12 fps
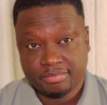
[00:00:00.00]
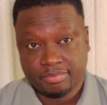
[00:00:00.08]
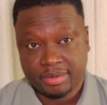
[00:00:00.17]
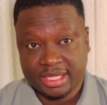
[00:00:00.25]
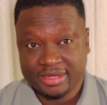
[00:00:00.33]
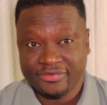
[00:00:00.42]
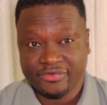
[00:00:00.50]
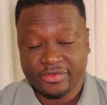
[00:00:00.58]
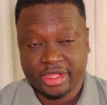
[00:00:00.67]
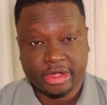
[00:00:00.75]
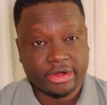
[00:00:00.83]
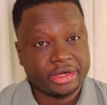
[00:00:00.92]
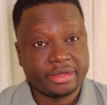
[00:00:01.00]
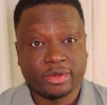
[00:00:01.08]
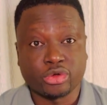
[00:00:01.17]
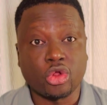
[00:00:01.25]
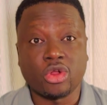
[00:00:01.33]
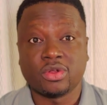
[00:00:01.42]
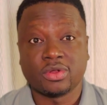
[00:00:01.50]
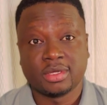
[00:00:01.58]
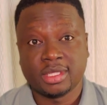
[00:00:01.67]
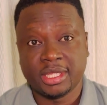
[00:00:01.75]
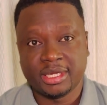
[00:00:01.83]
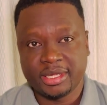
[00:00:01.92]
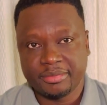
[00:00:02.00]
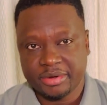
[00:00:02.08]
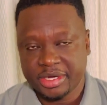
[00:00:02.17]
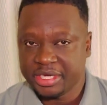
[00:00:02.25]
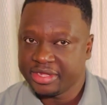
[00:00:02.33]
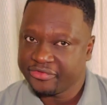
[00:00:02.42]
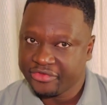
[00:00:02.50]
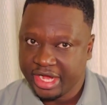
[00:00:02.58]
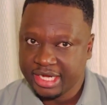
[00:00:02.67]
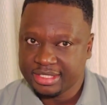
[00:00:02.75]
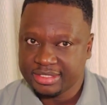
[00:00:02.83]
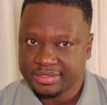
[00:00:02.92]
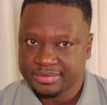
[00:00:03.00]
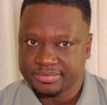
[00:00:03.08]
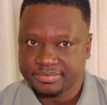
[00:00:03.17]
played an incredible role in liberating France.